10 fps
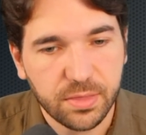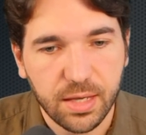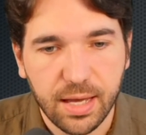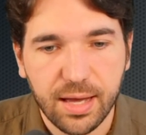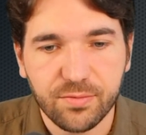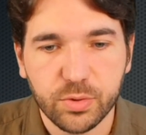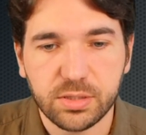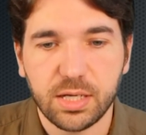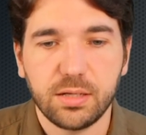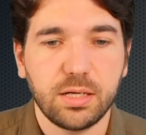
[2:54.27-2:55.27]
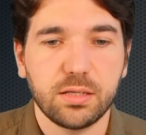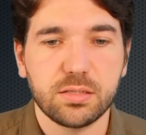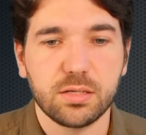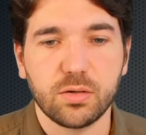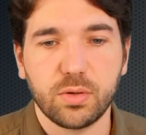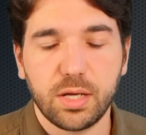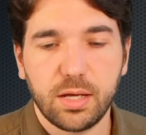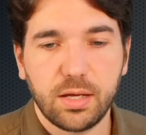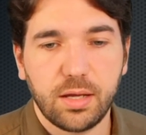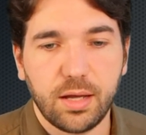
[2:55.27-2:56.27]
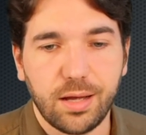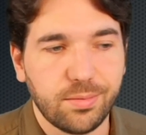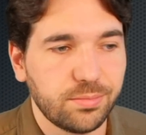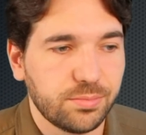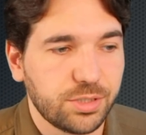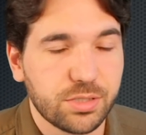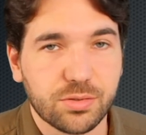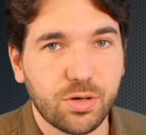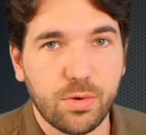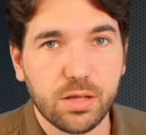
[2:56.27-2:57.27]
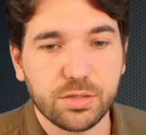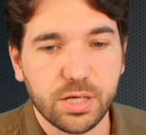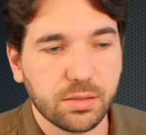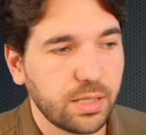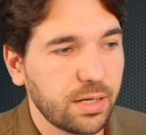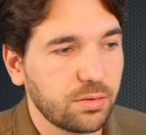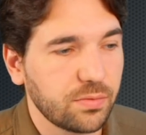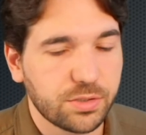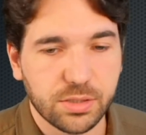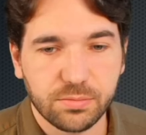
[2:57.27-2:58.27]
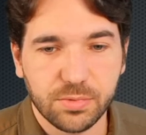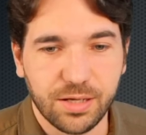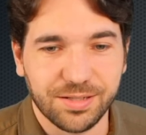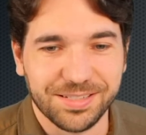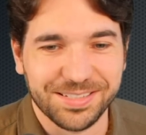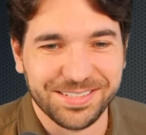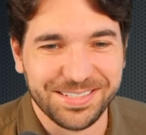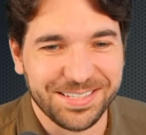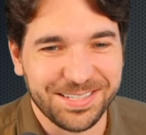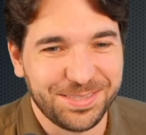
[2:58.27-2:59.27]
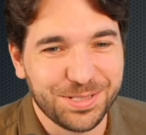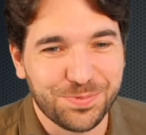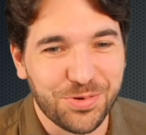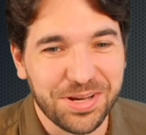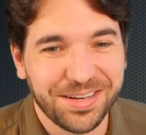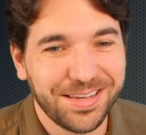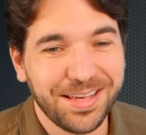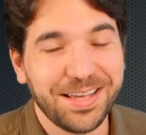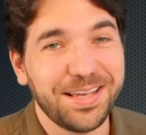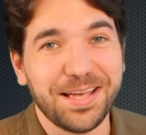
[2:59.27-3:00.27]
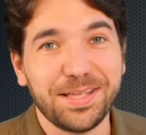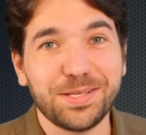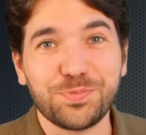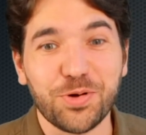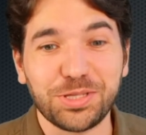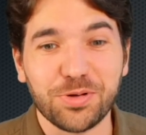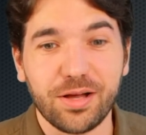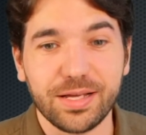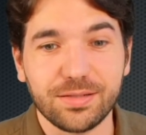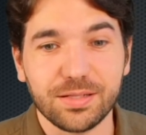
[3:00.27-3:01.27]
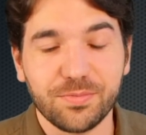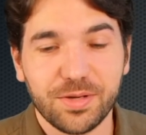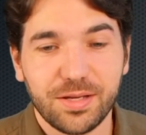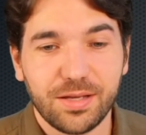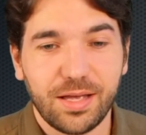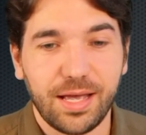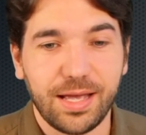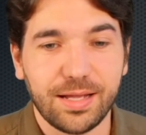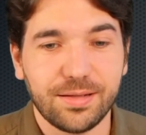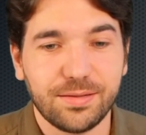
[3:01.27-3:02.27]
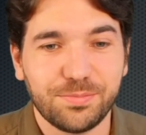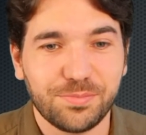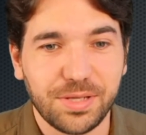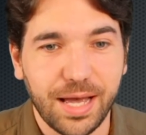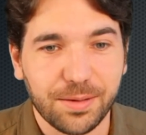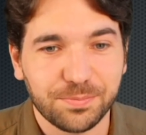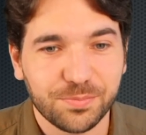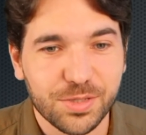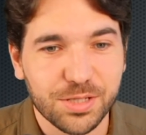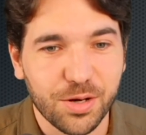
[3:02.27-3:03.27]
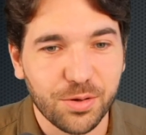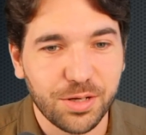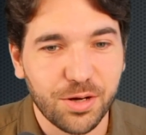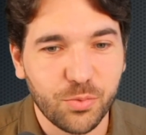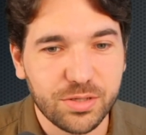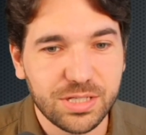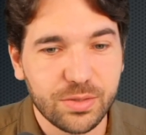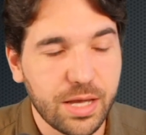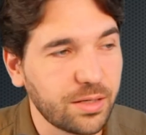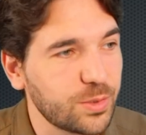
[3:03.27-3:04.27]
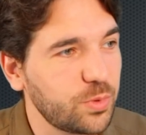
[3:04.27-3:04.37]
They have what they need. So just throw them all in jail. Like, I don't give a shit at this point, they're all guilty. And yeah. So, you know, we'll see where that goes.